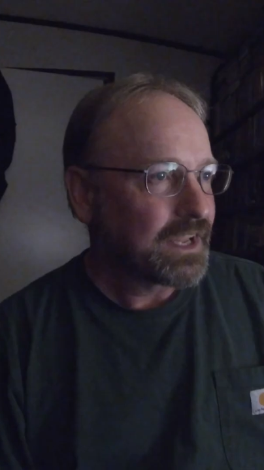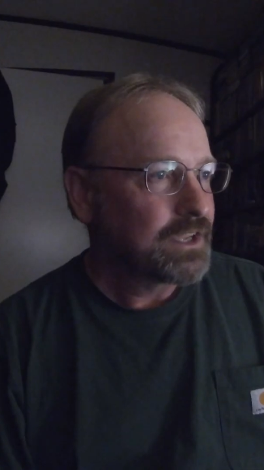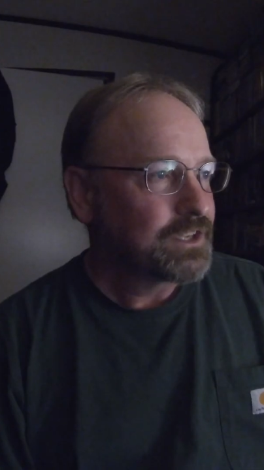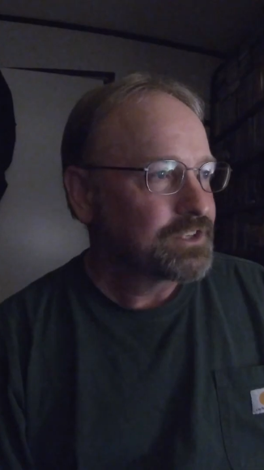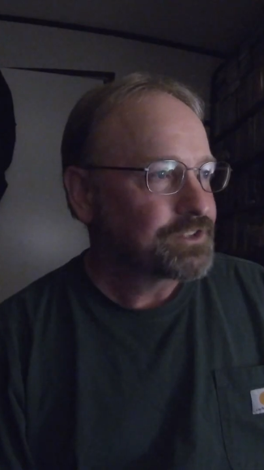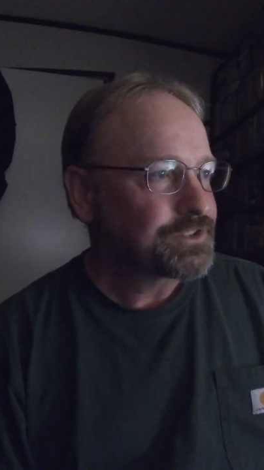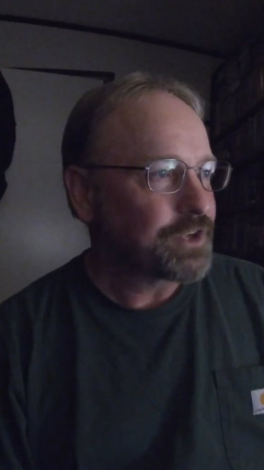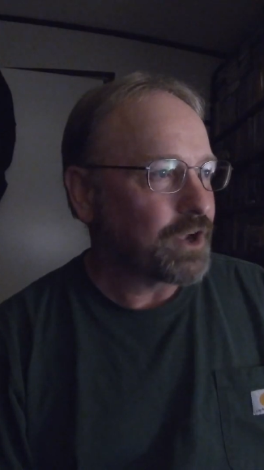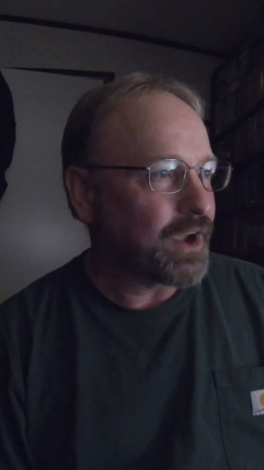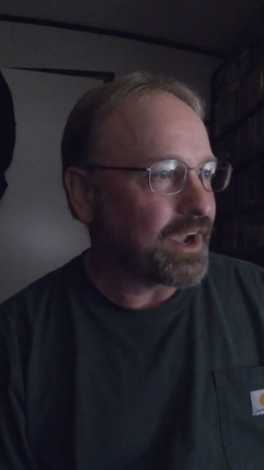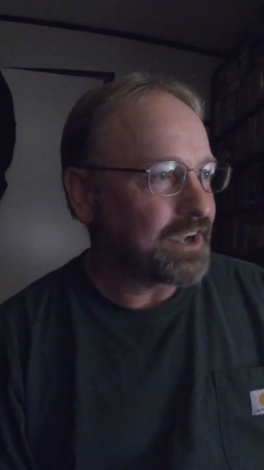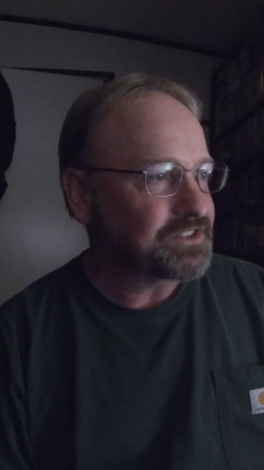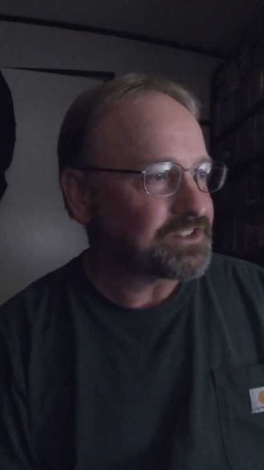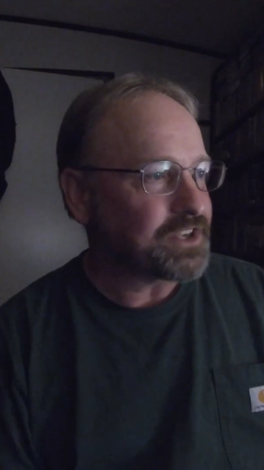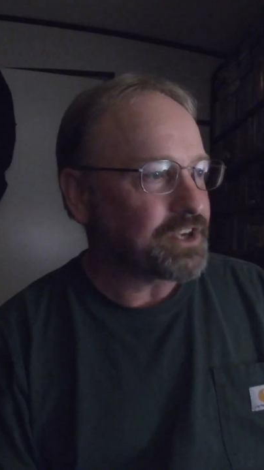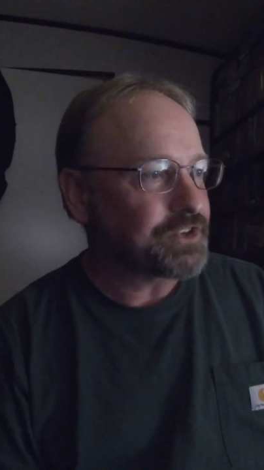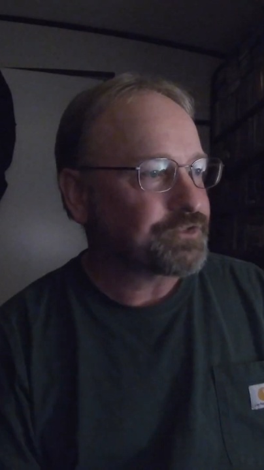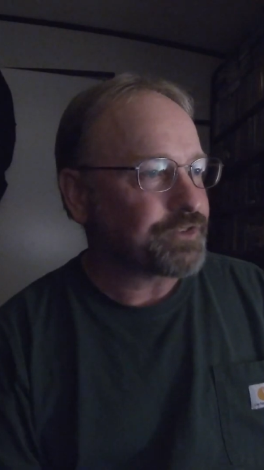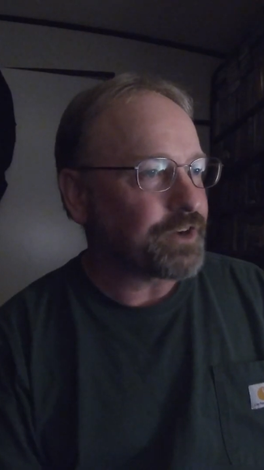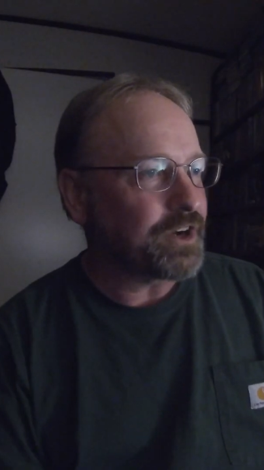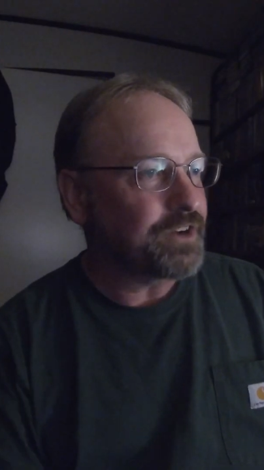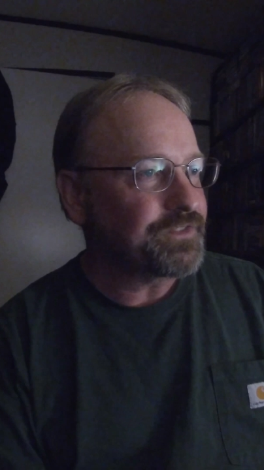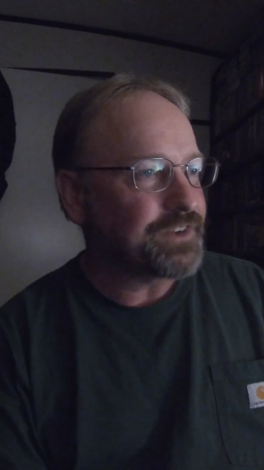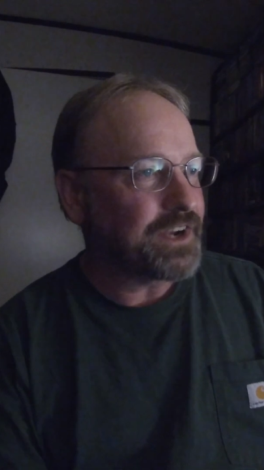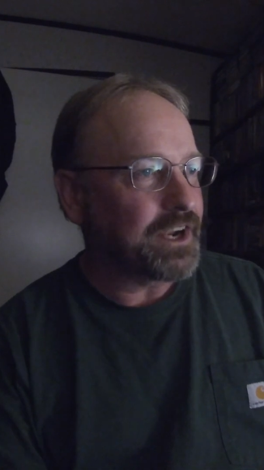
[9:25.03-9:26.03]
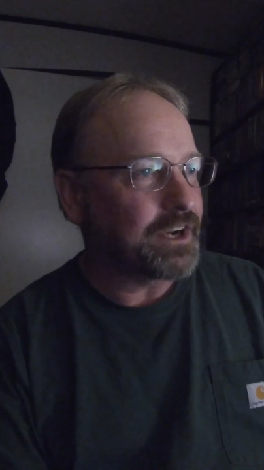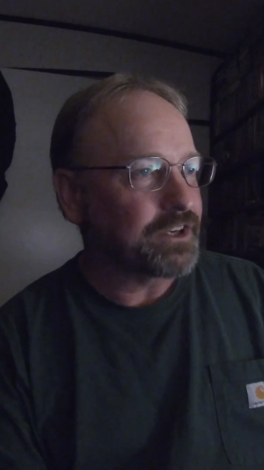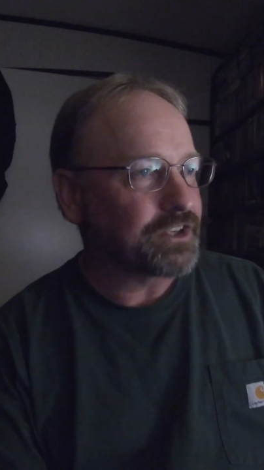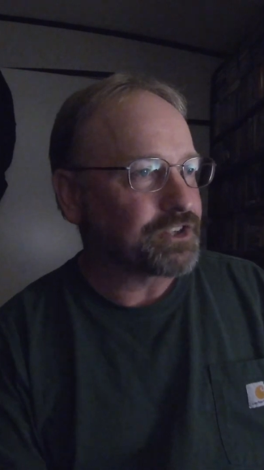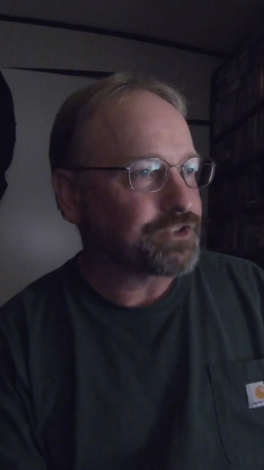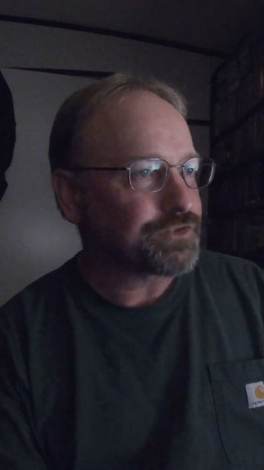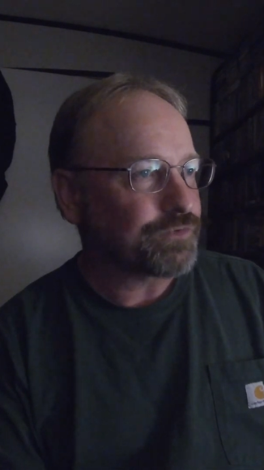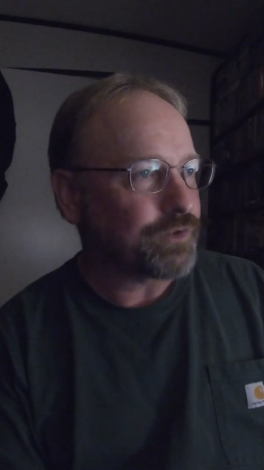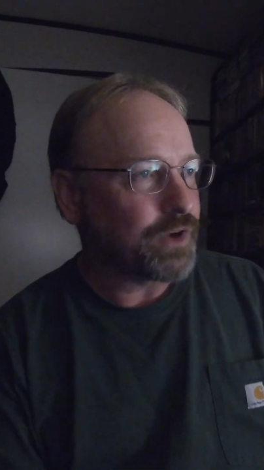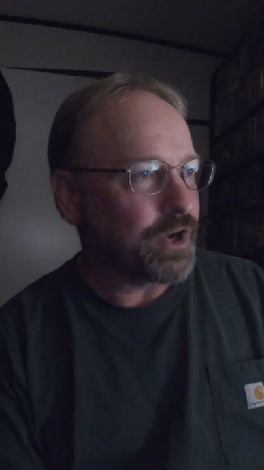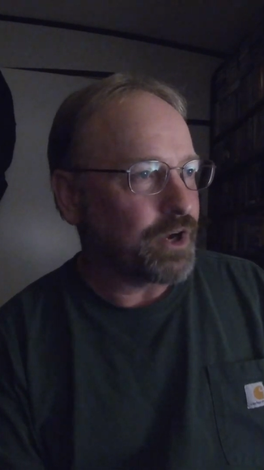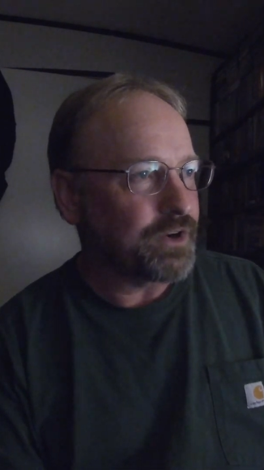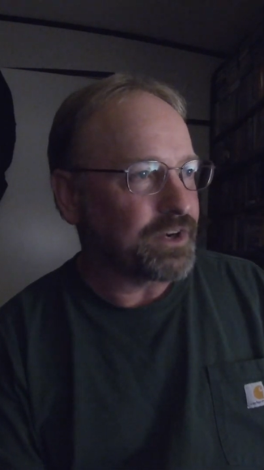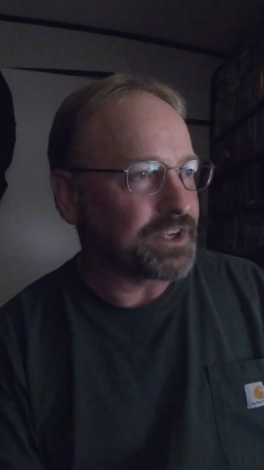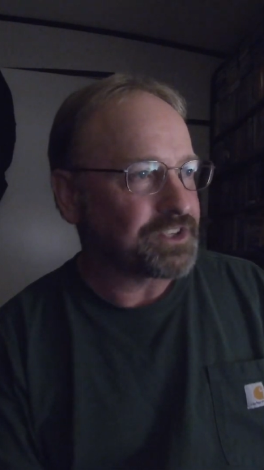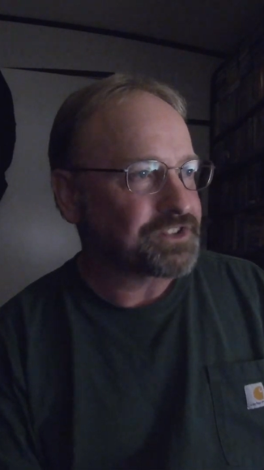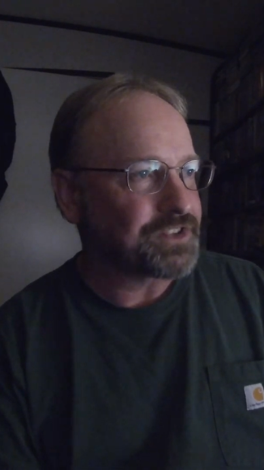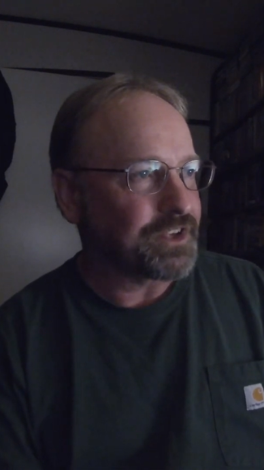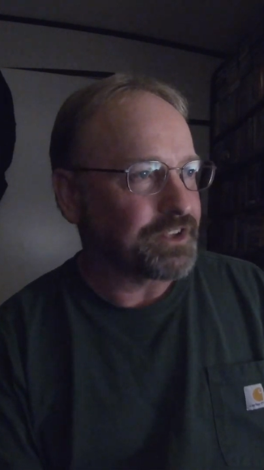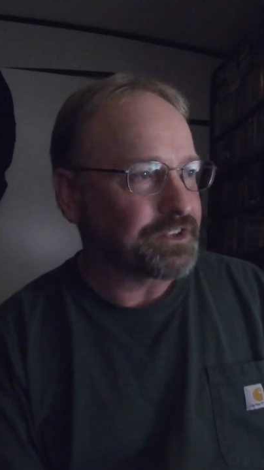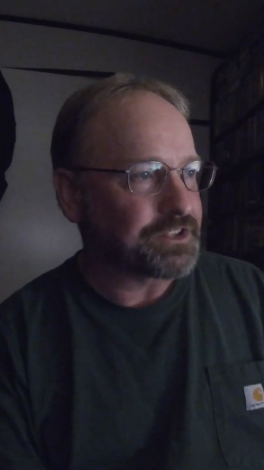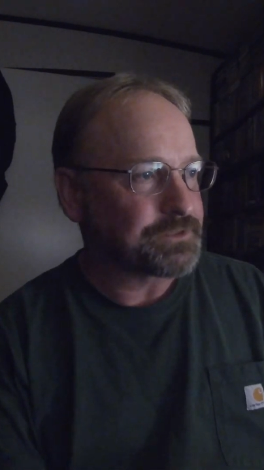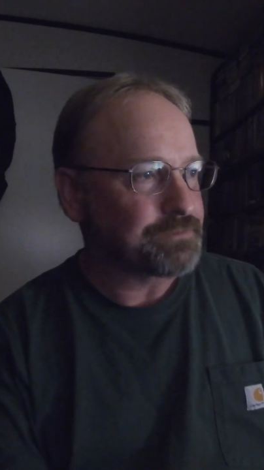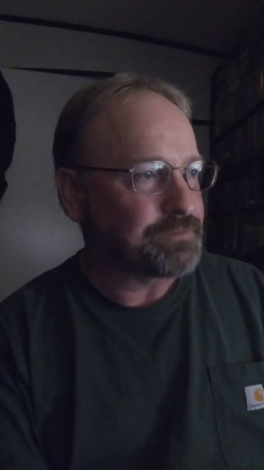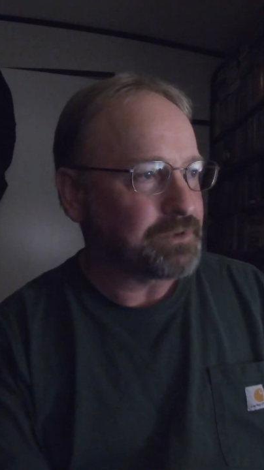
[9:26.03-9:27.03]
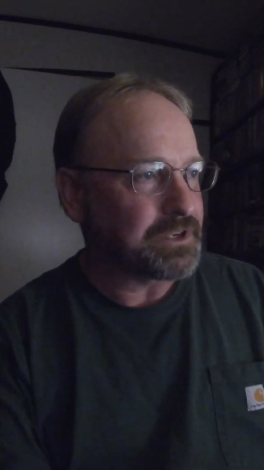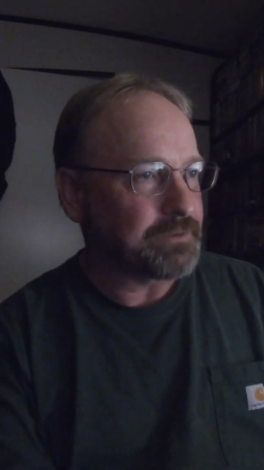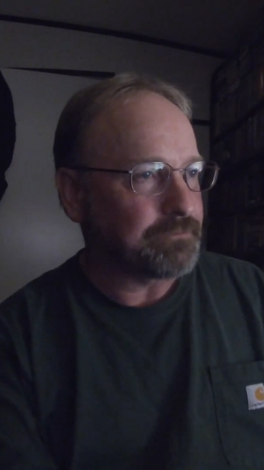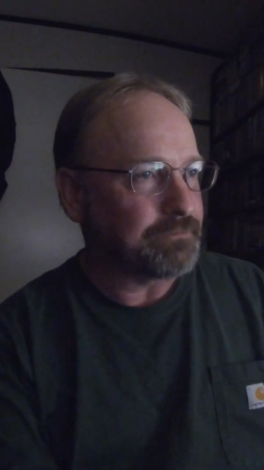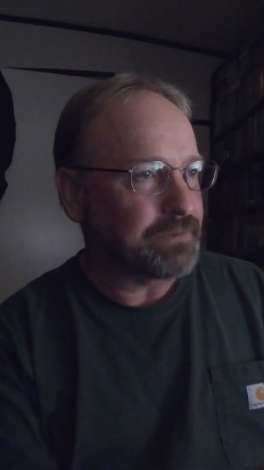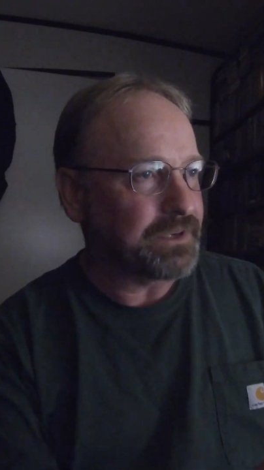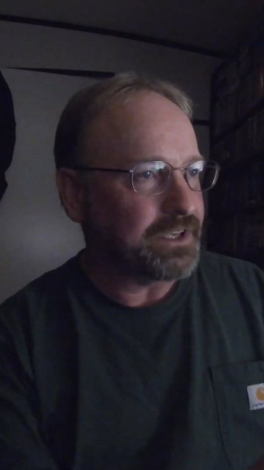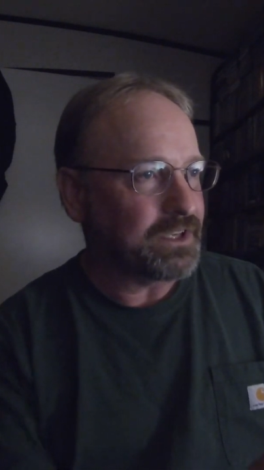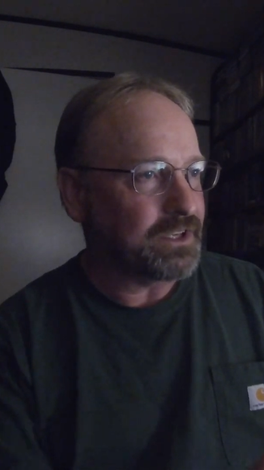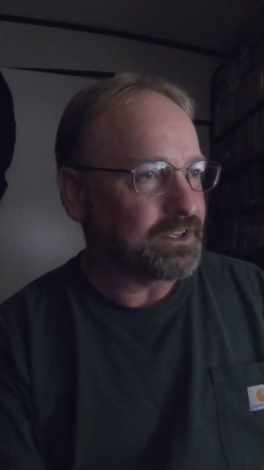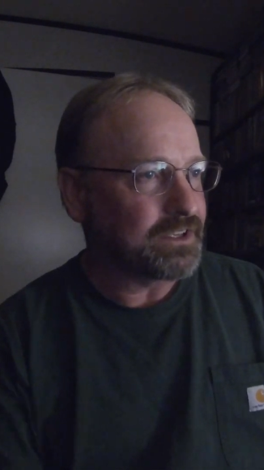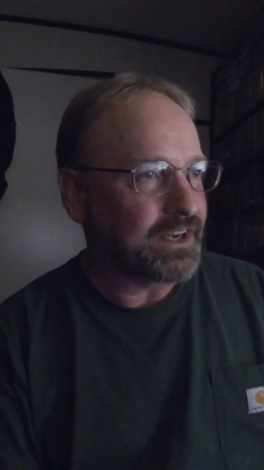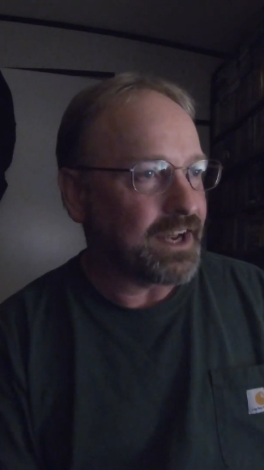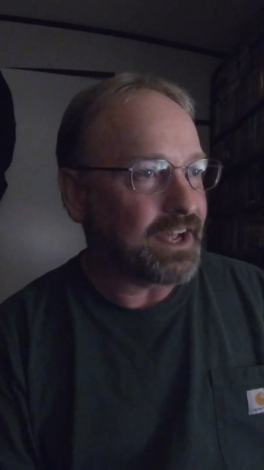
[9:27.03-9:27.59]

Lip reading: So as I drove down this road, I saw this big bend,